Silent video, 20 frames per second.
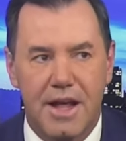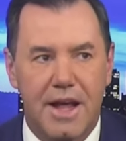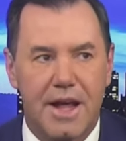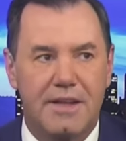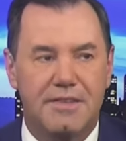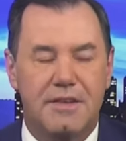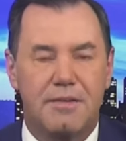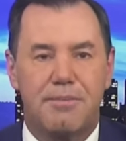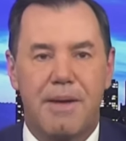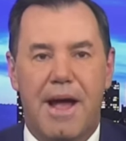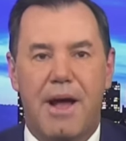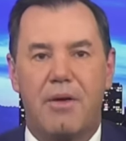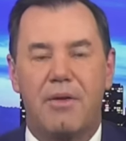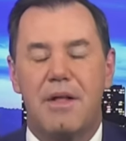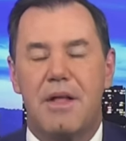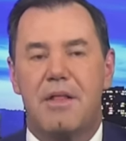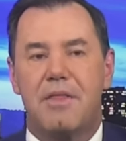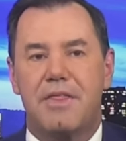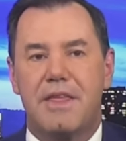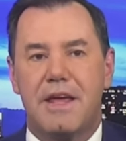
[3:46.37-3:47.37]
It's
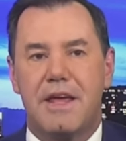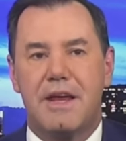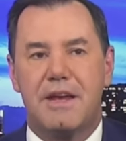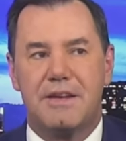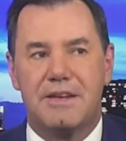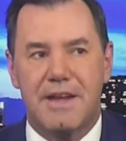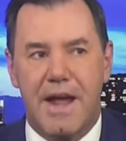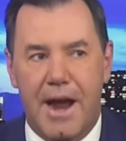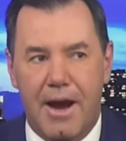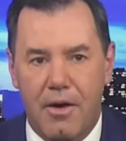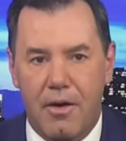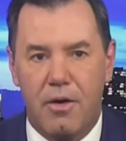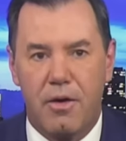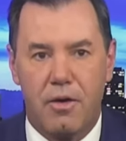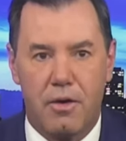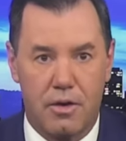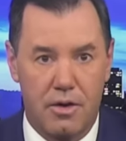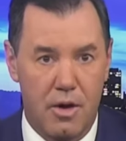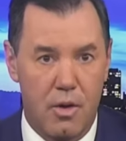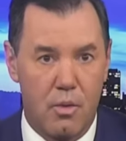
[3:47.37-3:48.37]
about the terror